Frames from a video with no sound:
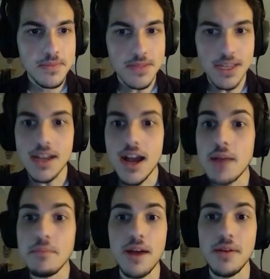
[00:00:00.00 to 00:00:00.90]
Yeah,
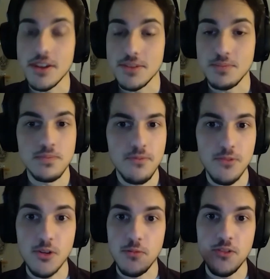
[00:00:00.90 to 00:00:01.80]
I
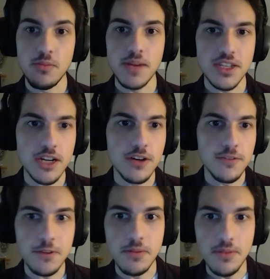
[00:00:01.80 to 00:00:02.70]
for myself
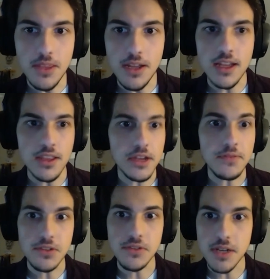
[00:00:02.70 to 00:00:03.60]
and the
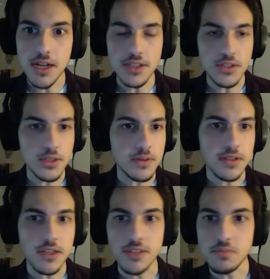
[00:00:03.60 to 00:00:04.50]
other two guys on the
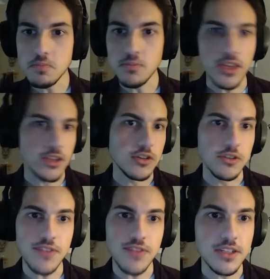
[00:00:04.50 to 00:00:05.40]
podcast, we're
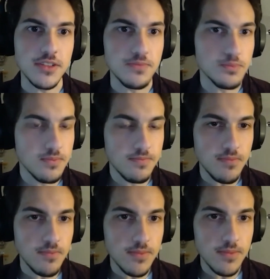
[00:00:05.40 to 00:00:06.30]
huge fans of
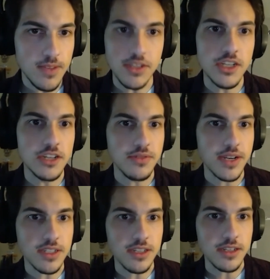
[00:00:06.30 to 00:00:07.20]
intergender
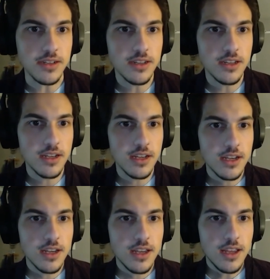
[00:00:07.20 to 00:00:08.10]
wrestling.
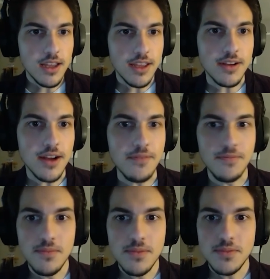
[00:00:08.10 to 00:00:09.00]
You know, I've
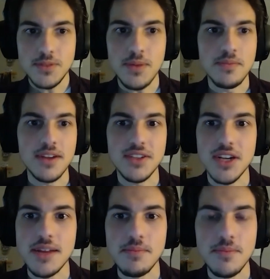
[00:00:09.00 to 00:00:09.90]
spent my
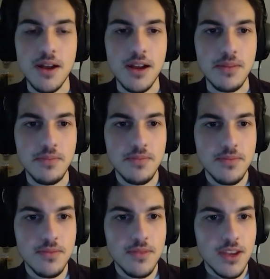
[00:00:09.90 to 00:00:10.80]
time
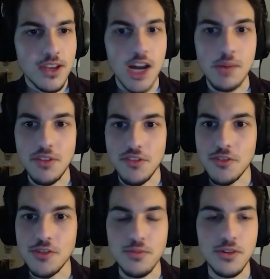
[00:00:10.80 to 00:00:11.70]
coming
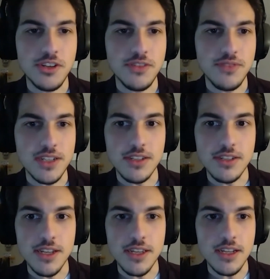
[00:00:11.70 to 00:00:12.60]
through and watching wrestlers
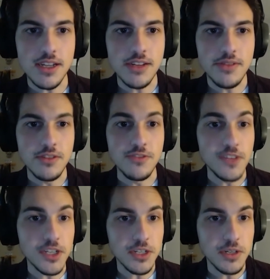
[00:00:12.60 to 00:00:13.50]
like
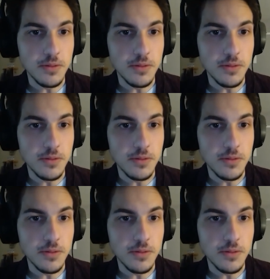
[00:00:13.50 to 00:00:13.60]
Lufisto.